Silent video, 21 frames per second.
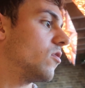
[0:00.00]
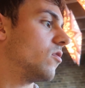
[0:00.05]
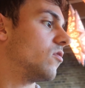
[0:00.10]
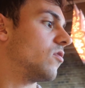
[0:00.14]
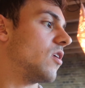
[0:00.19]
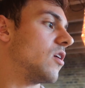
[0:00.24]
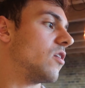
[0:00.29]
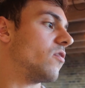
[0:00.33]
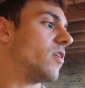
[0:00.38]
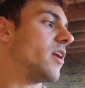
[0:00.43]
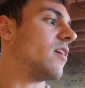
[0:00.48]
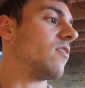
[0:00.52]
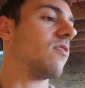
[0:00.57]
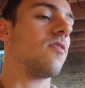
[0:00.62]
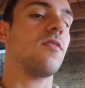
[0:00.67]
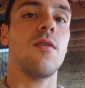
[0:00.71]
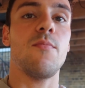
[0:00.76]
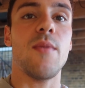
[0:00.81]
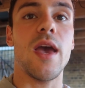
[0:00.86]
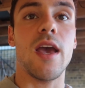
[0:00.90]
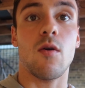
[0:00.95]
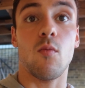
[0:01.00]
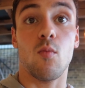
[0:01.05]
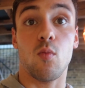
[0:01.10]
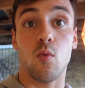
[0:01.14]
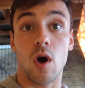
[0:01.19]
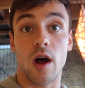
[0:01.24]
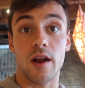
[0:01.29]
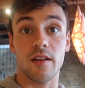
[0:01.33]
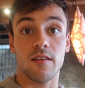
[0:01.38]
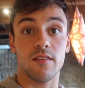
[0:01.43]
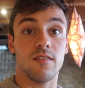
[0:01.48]
So the ingredients to make
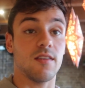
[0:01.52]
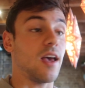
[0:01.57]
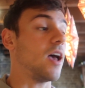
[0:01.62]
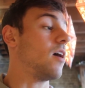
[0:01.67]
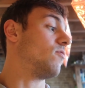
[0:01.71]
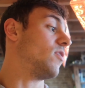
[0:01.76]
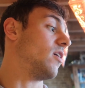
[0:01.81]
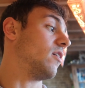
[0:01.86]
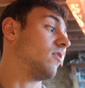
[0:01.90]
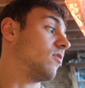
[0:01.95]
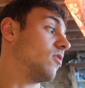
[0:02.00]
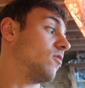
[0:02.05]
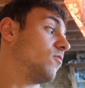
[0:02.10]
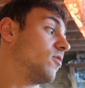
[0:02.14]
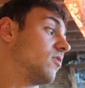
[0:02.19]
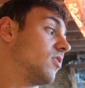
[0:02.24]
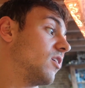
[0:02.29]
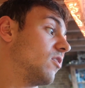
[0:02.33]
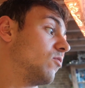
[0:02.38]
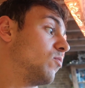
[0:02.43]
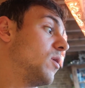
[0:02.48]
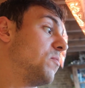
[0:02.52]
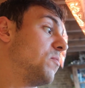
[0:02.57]
one set of this, so for six